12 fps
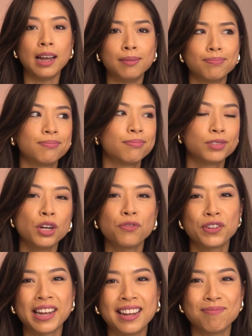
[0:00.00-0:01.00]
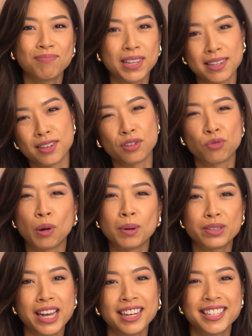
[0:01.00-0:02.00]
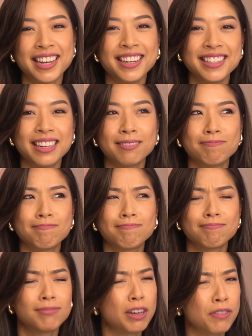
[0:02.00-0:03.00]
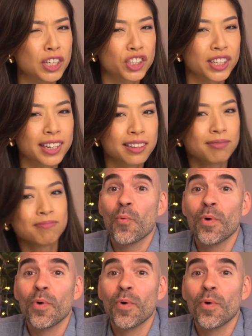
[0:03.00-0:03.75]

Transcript: And don't forget Tesla's robo-taxi idea eventually.